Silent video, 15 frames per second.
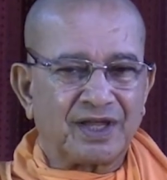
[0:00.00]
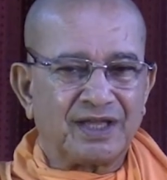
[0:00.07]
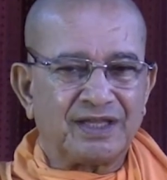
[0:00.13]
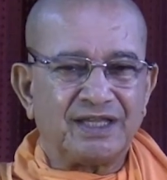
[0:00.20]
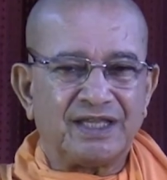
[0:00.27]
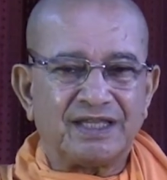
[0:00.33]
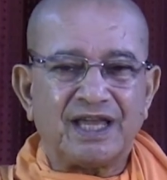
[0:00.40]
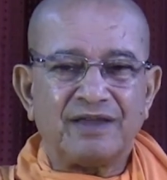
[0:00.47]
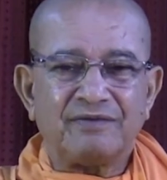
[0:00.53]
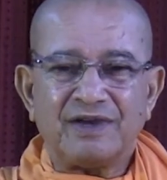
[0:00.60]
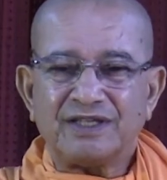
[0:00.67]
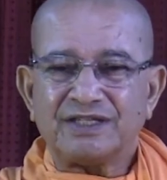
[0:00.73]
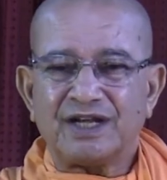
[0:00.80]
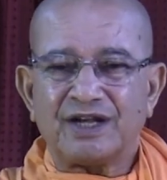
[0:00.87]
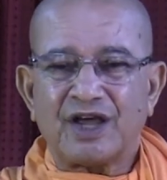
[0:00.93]
The
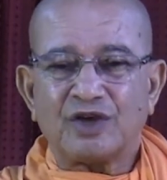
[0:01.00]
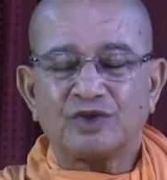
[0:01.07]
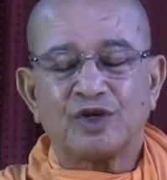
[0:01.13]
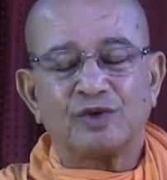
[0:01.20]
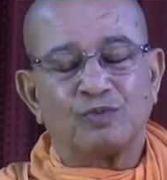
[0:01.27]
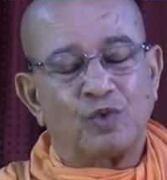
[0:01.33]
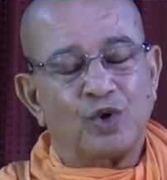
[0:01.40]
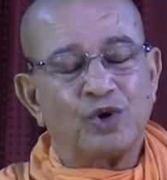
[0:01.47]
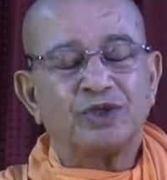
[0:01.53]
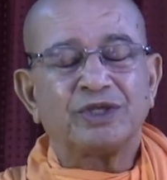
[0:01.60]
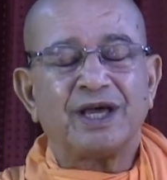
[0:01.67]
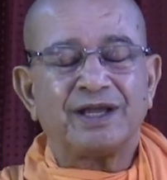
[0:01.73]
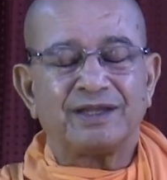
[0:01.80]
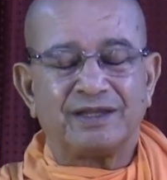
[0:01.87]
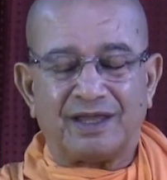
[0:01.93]
Daivas and Asuras both
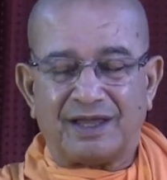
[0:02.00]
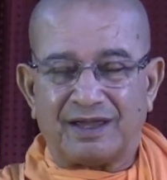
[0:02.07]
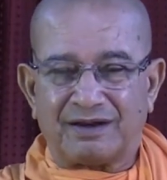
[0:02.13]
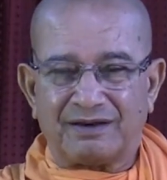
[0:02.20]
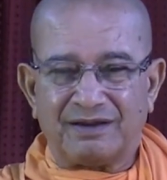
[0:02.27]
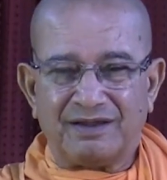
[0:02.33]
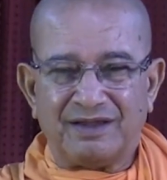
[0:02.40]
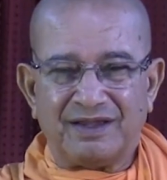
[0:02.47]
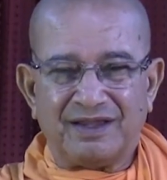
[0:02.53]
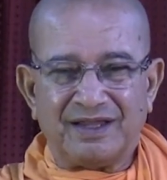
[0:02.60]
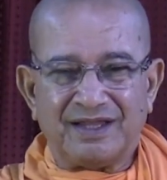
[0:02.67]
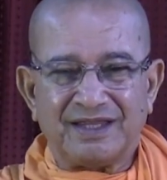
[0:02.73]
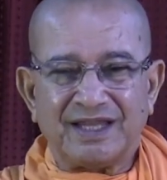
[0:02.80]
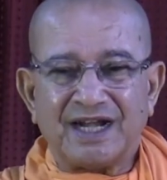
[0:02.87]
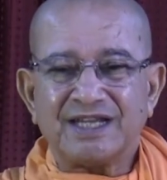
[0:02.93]
are there.
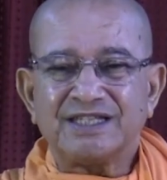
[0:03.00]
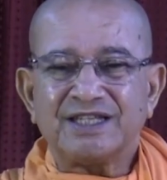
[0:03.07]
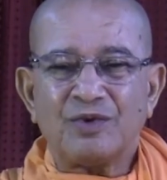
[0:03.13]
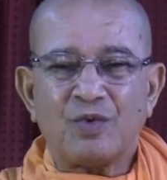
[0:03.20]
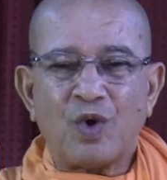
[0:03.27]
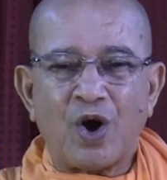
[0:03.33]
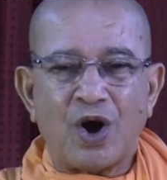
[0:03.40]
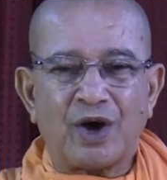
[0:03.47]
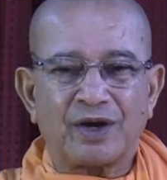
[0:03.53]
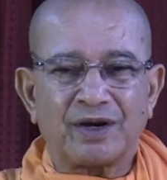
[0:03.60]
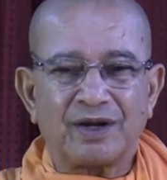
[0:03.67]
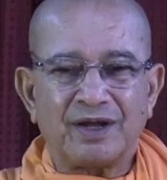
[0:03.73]
That is the war.